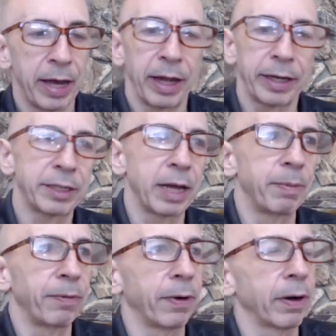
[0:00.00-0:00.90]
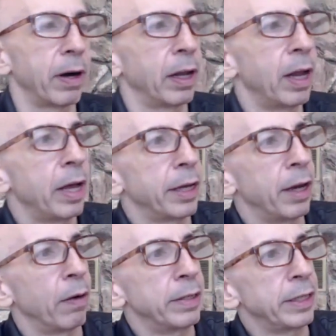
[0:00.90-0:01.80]
like you said before, Carl,
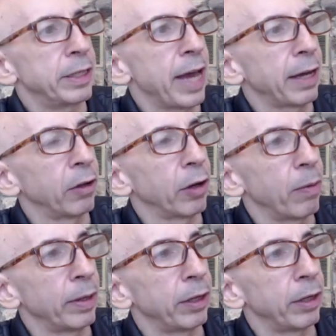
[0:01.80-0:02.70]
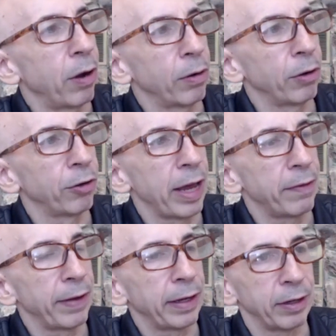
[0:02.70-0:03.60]
is it you take a look at what the total
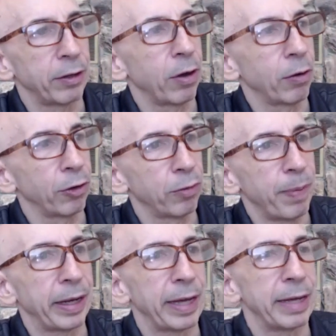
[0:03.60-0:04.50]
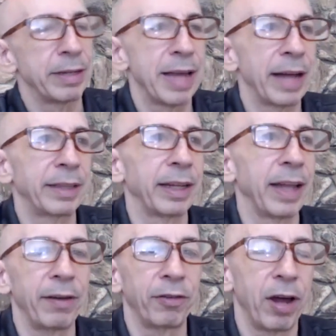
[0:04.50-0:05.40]
savings and total spending is? Is that the
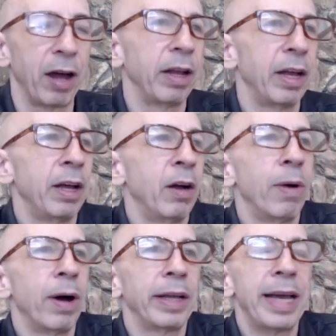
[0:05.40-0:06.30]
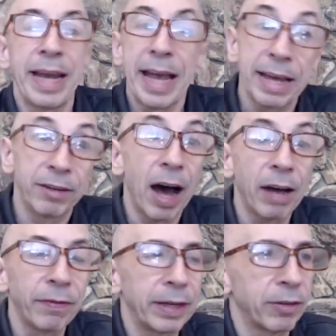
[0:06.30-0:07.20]
lifestyle? Well, it is.
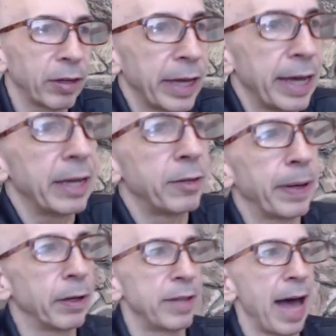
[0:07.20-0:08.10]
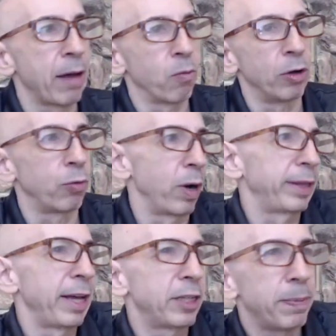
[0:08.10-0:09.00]
Obviously, it is, because that was what
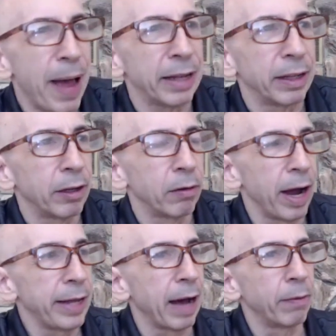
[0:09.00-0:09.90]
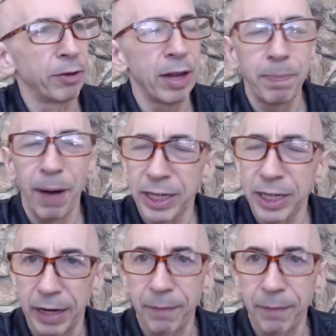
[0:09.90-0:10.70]
they spent, right? That was their budget.